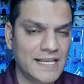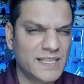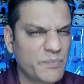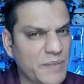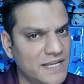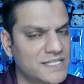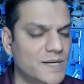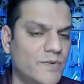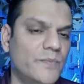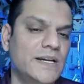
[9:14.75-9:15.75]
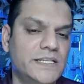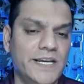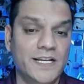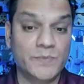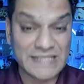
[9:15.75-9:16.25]
the page number might
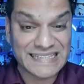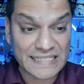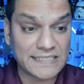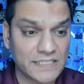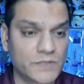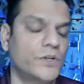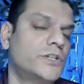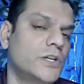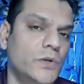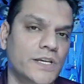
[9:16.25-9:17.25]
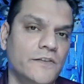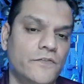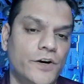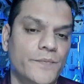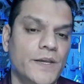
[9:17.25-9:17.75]
change, but this is what you're looking
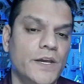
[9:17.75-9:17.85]
for.